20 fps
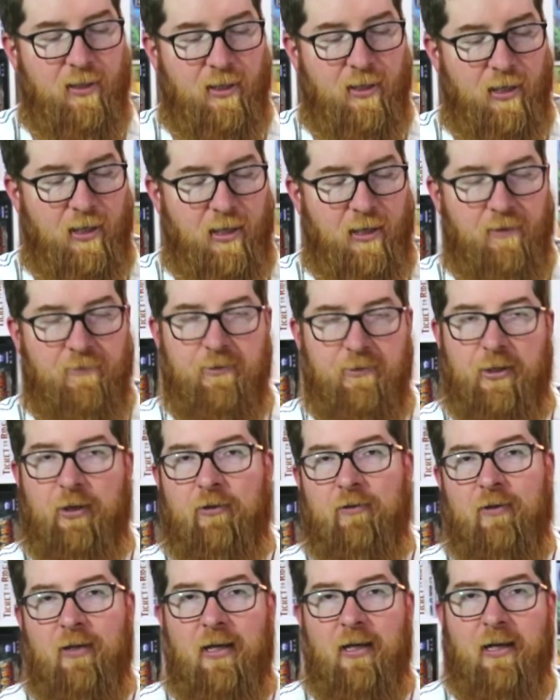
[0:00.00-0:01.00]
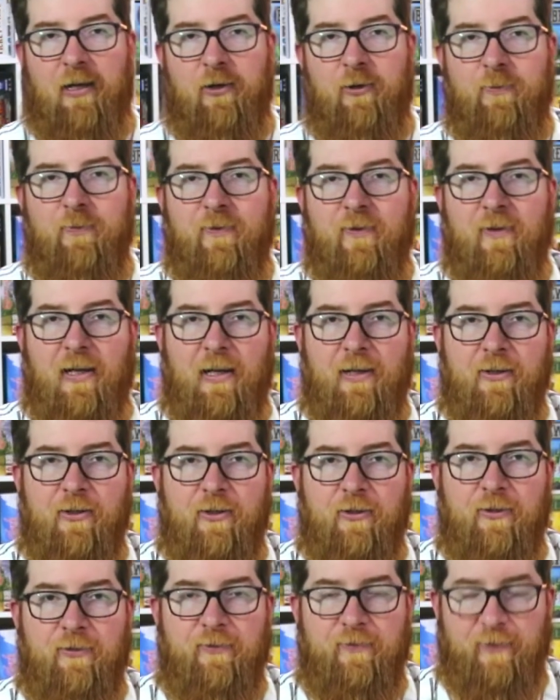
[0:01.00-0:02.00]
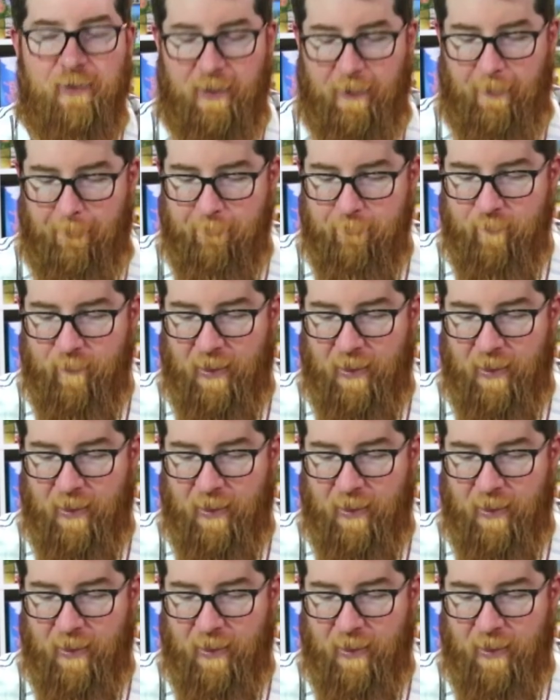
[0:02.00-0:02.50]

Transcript: uh, you know, I hope that you've uh,